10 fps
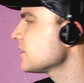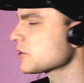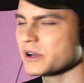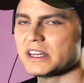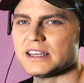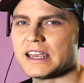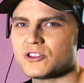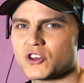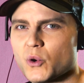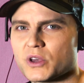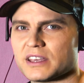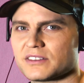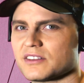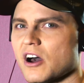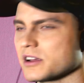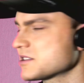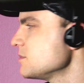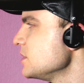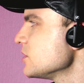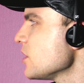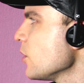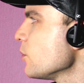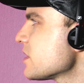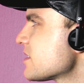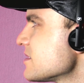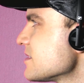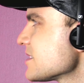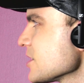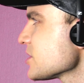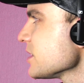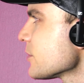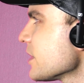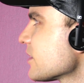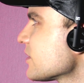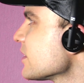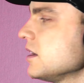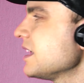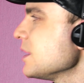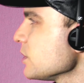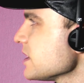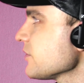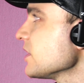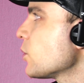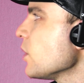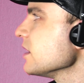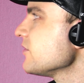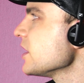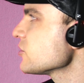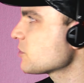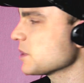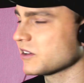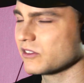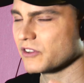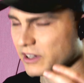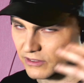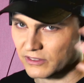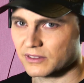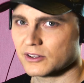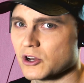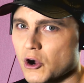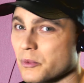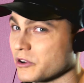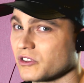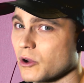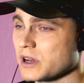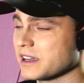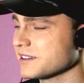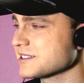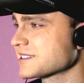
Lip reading: It's already a joking song to me, you know, with such lyrics. He will definitely qualify just because of his, you know, persona, his